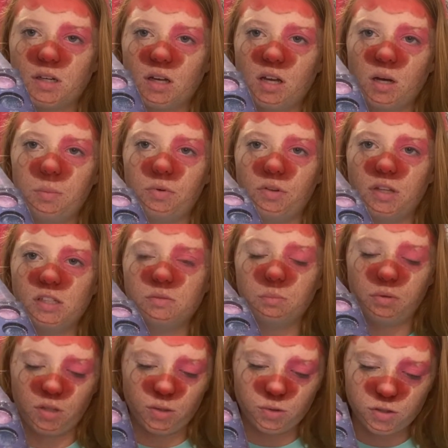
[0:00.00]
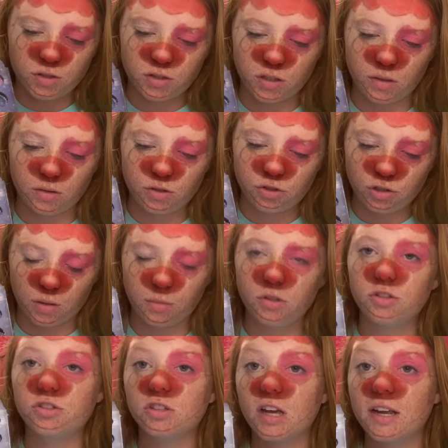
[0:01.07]
couple of these blue shimmer
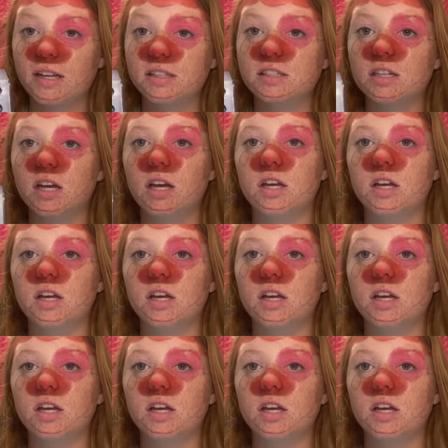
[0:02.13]
shades.